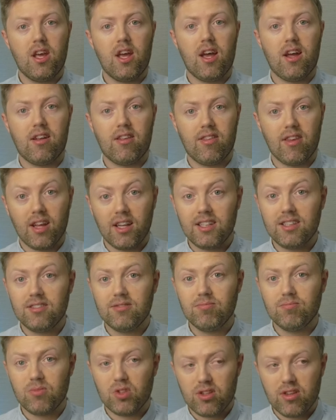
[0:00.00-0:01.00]
I'd say,
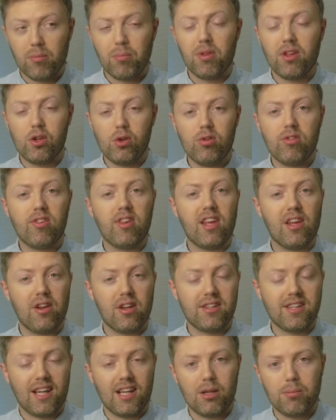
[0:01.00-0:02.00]
something you see on a
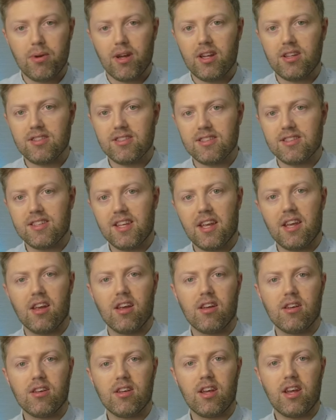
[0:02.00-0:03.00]
daily basis
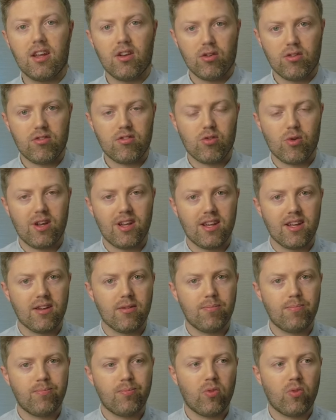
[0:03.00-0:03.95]
here in Australia.